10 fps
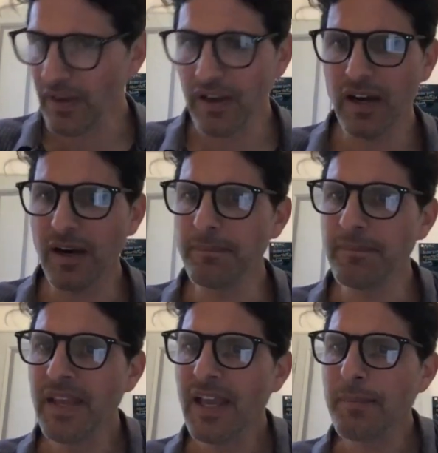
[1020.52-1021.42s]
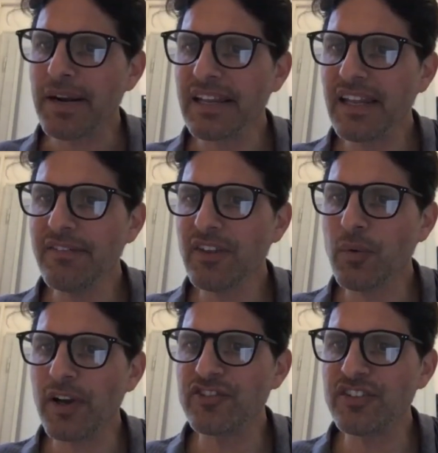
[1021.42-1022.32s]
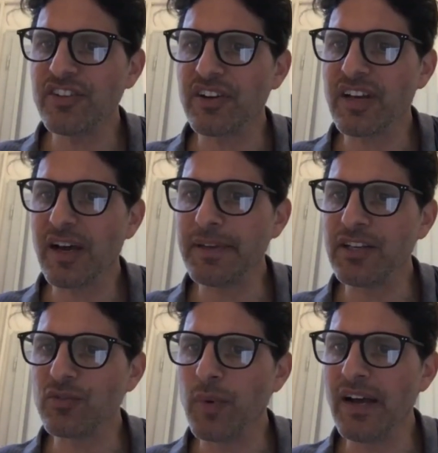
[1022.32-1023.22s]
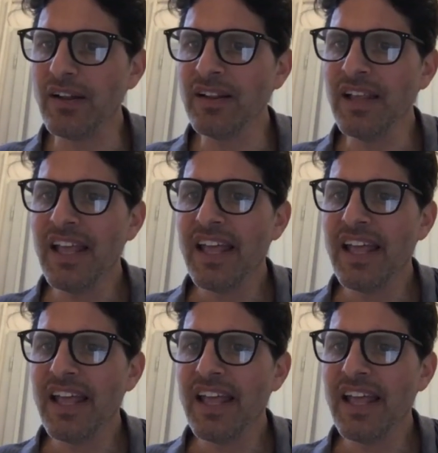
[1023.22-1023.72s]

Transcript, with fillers: Um, but I love the questions that are coming as well.